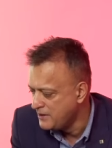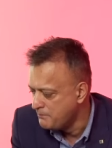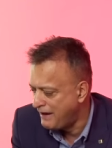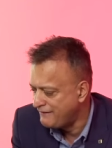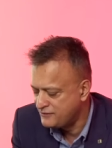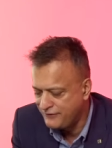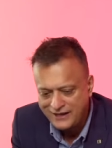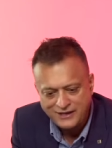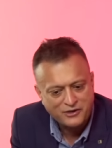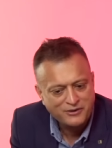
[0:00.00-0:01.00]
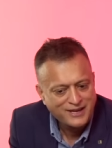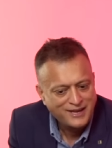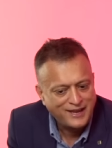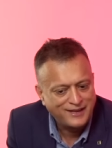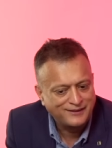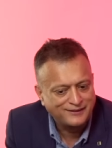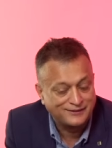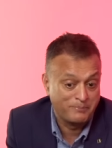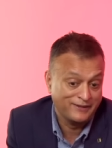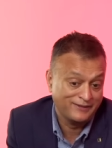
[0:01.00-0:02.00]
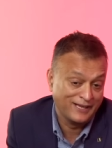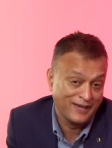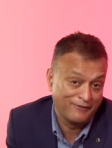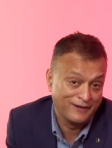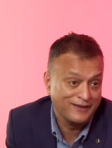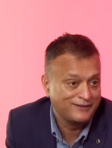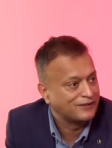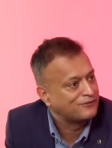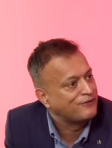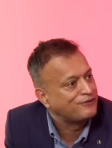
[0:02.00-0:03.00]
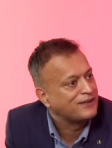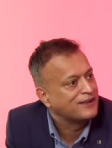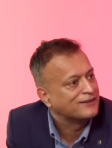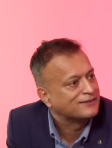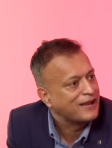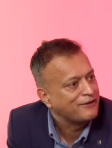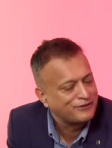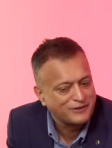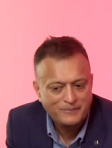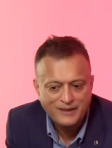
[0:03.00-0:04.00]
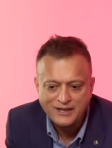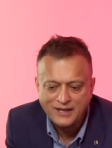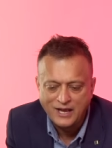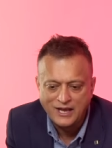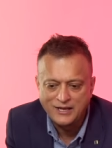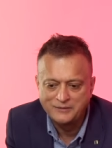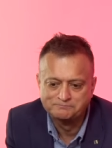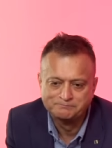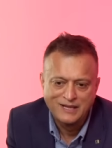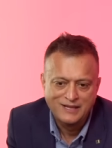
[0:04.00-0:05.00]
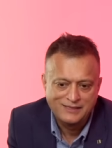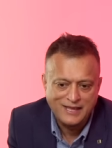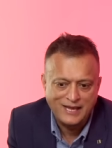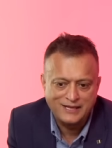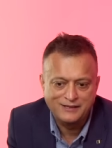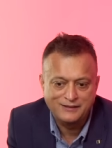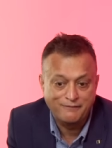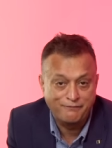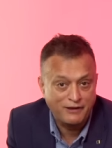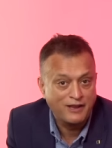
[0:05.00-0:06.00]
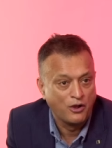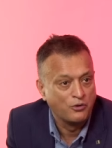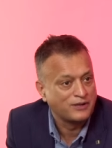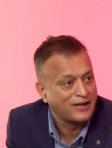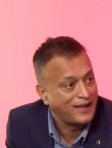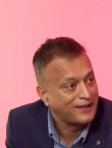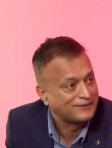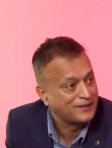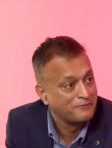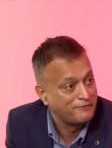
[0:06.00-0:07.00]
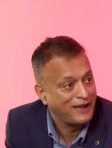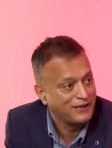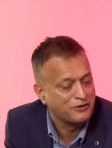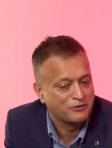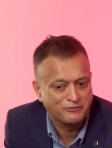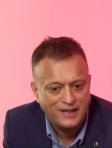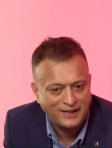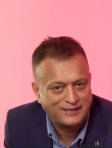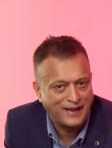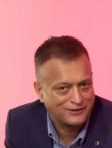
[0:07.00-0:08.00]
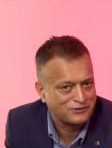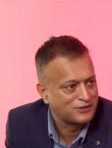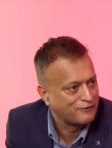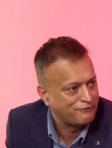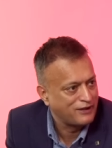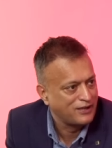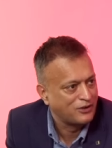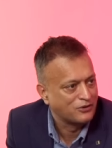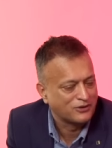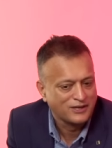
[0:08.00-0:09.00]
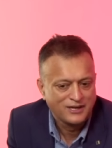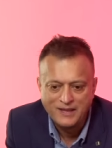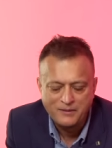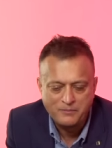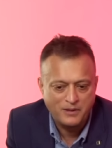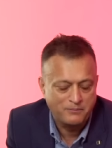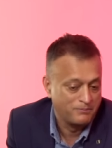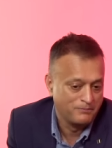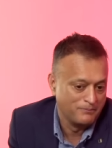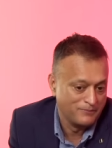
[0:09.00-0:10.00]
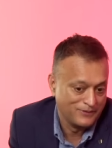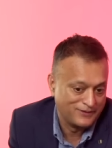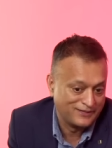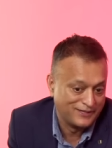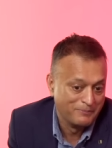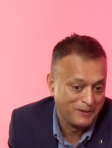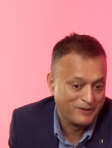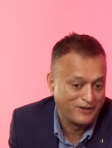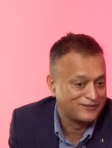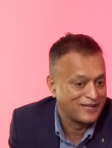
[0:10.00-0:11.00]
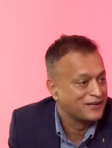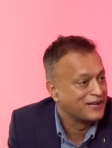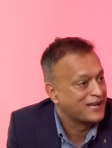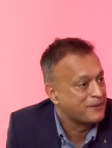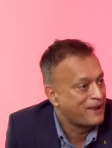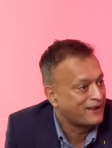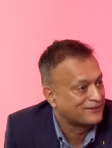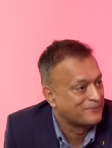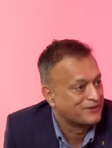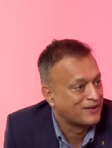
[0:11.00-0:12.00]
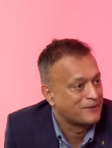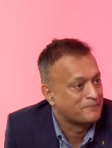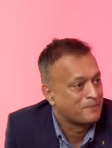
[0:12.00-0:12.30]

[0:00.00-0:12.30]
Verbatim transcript: Marriage value is basically if a lease is 50 years left, um, then the freeholder has some value attached to the freehold simply because they're going to get it back sometime.